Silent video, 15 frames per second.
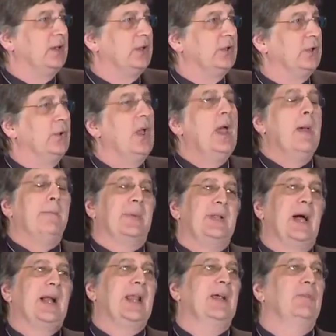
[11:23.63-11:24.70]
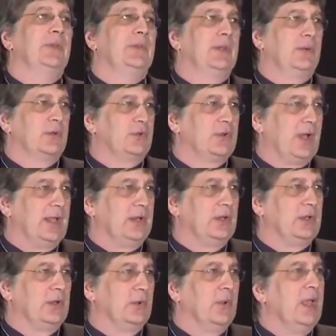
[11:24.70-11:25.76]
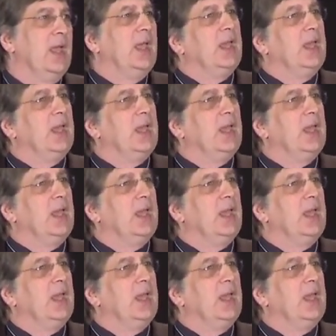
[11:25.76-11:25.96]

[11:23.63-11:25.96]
to do, but not everything we're trying to do.